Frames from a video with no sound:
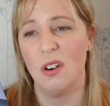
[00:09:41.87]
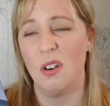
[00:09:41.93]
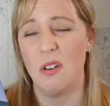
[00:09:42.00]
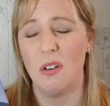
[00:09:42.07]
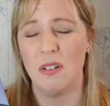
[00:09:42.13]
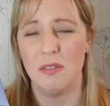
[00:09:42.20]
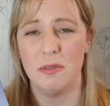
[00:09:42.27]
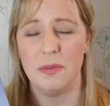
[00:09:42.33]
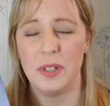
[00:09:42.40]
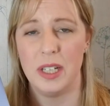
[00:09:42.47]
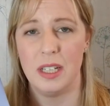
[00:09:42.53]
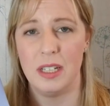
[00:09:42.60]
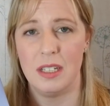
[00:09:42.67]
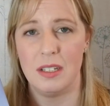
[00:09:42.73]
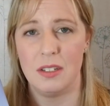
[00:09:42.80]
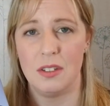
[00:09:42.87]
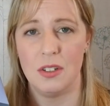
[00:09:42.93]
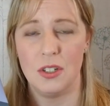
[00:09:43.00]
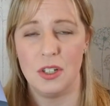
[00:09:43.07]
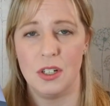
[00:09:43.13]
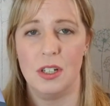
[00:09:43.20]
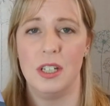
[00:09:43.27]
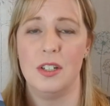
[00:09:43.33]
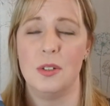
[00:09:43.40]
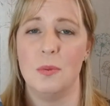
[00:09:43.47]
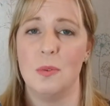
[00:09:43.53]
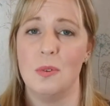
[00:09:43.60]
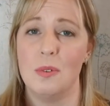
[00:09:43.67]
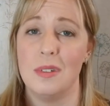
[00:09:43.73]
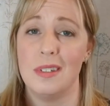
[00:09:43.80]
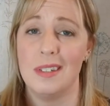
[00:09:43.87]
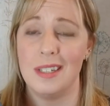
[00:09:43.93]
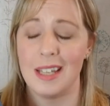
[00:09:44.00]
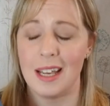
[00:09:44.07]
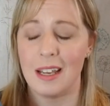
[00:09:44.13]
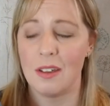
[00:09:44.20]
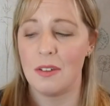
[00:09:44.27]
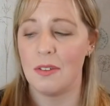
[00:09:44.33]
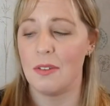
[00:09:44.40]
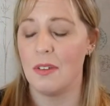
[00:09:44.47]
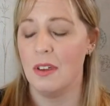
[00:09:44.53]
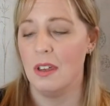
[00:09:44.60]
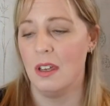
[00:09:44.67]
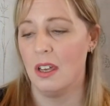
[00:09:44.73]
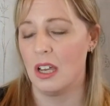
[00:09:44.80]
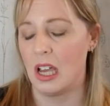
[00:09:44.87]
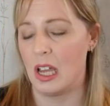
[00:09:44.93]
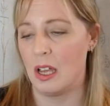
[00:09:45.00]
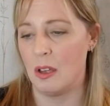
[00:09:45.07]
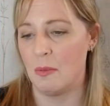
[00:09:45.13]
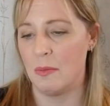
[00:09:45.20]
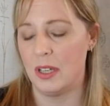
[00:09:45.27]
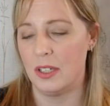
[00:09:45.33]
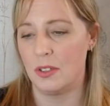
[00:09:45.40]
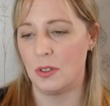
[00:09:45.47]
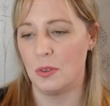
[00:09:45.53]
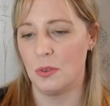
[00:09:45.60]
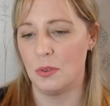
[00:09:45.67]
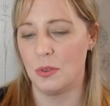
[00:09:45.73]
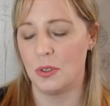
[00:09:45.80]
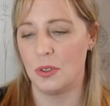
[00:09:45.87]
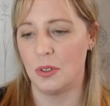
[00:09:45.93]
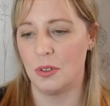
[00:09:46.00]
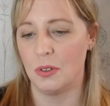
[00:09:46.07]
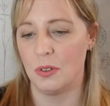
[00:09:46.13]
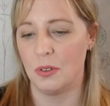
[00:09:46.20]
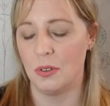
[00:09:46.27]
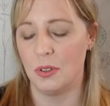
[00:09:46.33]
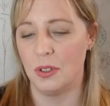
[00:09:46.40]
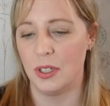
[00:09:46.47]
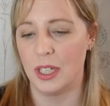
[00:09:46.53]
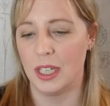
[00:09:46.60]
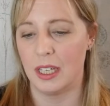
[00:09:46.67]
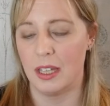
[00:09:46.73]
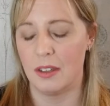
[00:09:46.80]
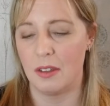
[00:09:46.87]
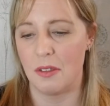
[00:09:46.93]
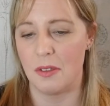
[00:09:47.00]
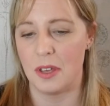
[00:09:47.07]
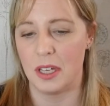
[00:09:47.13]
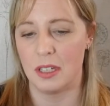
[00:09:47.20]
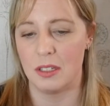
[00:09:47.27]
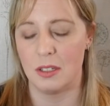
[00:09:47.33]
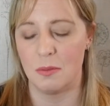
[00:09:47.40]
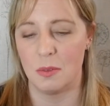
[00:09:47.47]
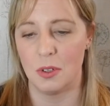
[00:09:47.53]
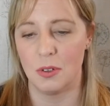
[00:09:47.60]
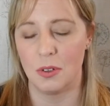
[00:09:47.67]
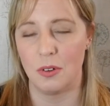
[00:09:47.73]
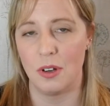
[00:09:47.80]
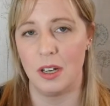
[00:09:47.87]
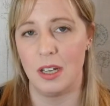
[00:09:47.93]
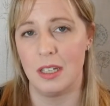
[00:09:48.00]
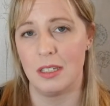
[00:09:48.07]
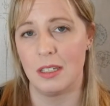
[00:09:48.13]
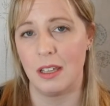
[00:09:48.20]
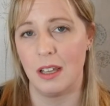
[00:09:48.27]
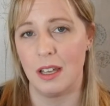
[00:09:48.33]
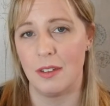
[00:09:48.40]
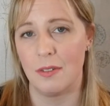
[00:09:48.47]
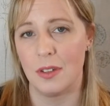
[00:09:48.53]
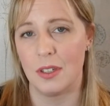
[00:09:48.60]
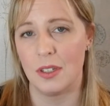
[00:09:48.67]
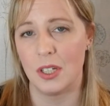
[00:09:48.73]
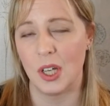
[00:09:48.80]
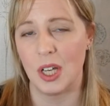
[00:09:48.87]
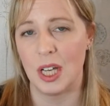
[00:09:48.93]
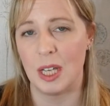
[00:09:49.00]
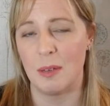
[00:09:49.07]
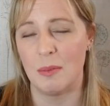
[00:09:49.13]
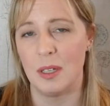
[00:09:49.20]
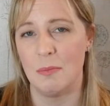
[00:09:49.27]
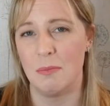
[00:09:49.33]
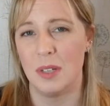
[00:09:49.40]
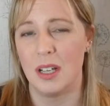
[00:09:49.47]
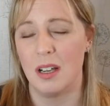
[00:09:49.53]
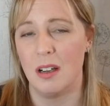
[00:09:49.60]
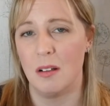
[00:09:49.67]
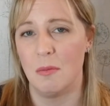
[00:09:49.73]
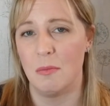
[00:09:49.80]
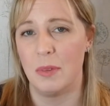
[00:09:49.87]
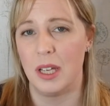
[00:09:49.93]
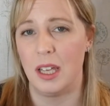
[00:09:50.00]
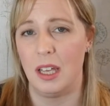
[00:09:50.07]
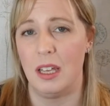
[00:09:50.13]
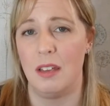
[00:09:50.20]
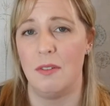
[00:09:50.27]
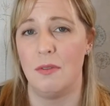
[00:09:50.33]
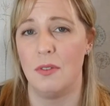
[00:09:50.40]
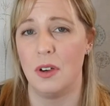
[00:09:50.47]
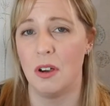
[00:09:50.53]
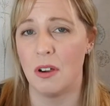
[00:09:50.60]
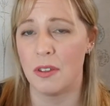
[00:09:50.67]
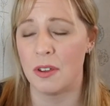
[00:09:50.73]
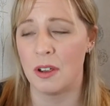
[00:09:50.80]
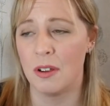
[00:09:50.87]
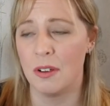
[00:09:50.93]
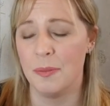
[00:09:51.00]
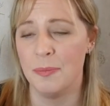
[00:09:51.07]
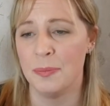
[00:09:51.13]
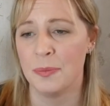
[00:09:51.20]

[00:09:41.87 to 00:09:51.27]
of his journey towards death. Um, it's also looking at the things that were going on in his life at the time. He'd become a father,